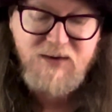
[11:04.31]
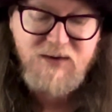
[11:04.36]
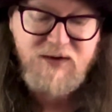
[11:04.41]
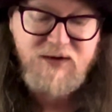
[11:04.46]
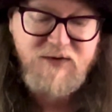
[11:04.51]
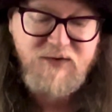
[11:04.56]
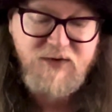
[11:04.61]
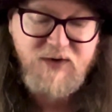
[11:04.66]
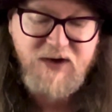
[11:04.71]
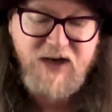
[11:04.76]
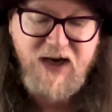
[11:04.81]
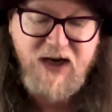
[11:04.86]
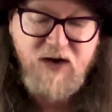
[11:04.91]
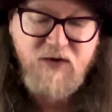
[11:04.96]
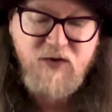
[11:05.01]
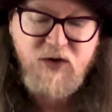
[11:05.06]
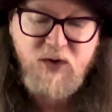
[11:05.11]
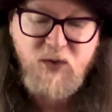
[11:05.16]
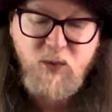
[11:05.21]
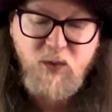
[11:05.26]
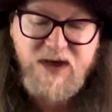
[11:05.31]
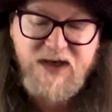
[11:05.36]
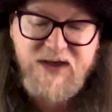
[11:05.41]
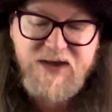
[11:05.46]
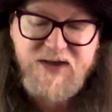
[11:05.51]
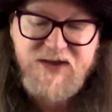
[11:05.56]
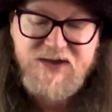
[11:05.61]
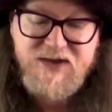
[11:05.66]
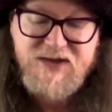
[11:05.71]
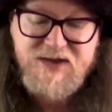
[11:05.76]
You've got Now I've Got a
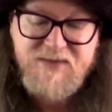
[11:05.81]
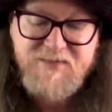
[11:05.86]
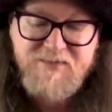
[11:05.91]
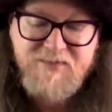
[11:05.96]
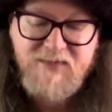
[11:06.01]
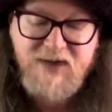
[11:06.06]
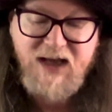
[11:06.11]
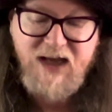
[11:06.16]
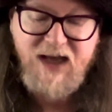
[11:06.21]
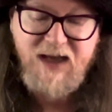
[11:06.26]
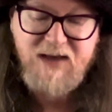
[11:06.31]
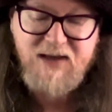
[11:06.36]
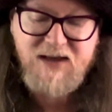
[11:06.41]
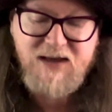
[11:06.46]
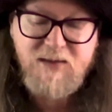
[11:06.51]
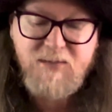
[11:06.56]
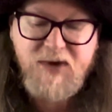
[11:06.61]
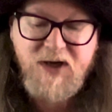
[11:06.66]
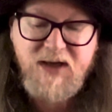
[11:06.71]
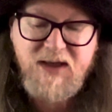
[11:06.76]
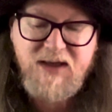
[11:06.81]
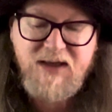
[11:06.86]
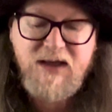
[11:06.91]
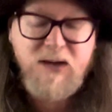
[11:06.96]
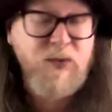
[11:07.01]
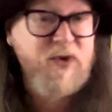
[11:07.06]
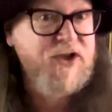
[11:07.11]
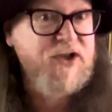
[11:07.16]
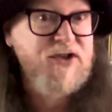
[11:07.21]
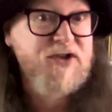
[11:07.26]
Witness and Little by
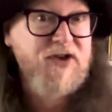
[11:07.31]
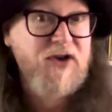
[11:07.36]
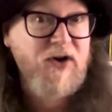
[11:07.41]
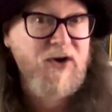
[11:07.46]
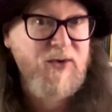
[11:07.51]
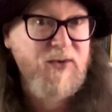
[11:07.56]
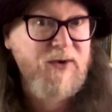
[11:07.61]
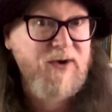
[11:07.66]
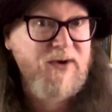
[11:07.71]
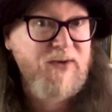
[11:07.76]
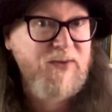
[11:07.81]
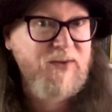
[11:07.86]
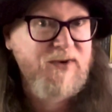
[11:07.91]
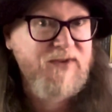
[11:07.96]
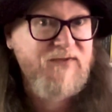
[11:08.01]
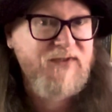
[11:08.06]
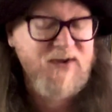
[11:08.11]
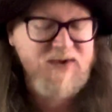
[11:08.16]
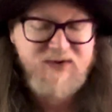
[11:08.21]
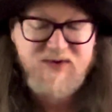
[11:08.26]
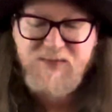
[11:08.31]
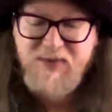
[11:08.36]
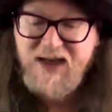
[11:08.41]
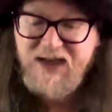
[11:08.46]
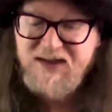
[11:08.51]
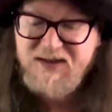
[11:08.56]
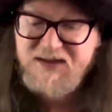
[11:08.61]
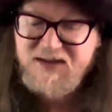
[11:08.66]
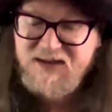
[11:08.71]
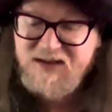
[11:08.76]
Little, which is co-written with Phil
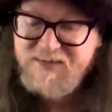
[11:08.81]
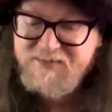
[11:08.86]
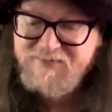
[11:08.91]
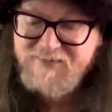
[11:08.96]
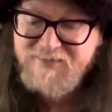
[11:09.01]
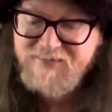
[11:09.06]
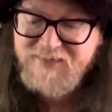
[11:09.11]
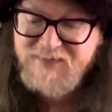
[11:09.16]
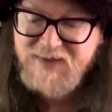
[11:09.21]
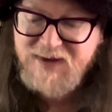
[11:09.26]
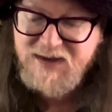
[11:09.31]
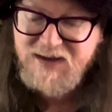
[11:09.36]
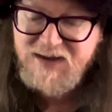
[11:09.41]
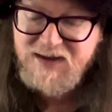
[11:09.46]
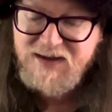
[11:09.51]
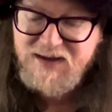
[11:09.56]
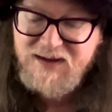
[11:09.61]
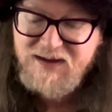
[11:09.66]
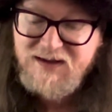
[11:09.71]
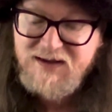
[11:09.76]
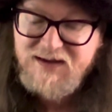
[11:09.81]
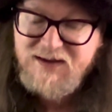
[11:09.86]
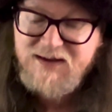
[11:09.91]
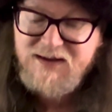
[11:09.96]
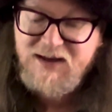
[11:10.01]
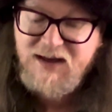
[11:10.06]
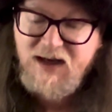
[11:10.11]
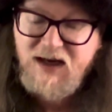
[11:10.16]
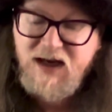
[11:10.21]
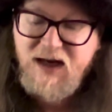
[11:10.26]
Spector.
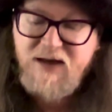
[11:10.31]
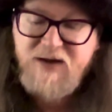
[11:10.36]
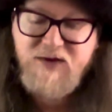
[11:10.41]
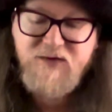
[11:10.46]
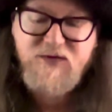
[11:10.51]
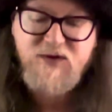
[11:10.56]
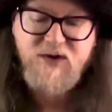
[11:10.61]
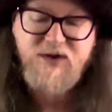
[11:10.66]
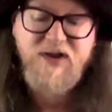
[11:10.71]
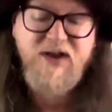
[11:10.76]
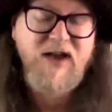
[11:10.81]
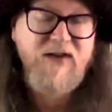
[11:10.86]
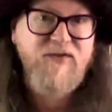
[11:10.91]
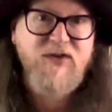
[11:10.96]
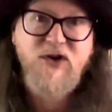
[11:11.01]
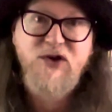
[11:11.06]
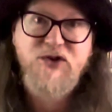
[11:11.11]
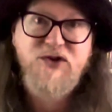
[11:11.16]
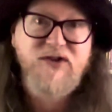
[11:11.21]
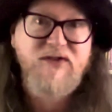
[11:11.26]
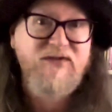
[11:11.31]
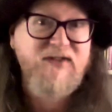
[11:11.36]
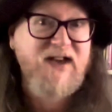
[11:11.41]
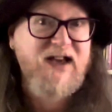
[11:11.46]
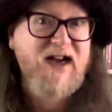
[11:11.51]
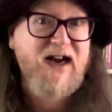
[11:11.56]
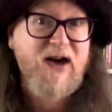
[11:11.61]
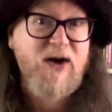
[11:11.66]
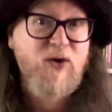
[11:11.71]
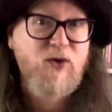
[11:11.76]
Uh, you've got their version of
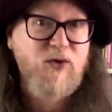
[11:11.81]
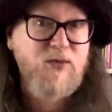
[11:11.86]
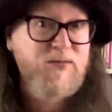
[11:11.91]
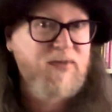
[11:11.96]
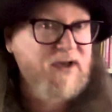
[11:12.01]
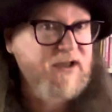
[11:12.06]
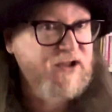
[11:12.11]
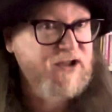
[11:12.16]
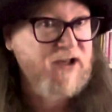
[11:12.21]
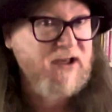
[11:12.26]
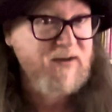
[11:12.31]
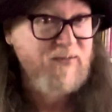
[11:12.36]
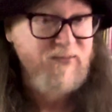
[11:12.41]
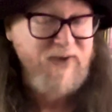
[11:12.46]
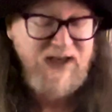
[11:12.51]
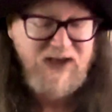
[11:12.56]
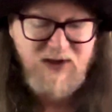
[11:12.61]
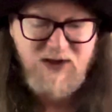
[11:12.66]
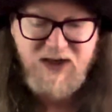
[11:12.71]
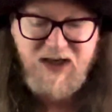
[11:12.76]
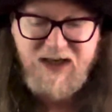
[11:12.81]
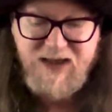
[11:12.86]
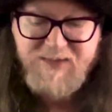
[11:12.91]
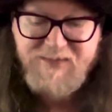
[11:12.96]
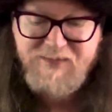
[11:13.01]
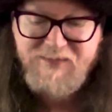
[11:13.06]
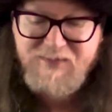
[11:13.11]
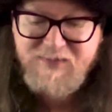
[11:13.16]
Carol by Chuck Berry.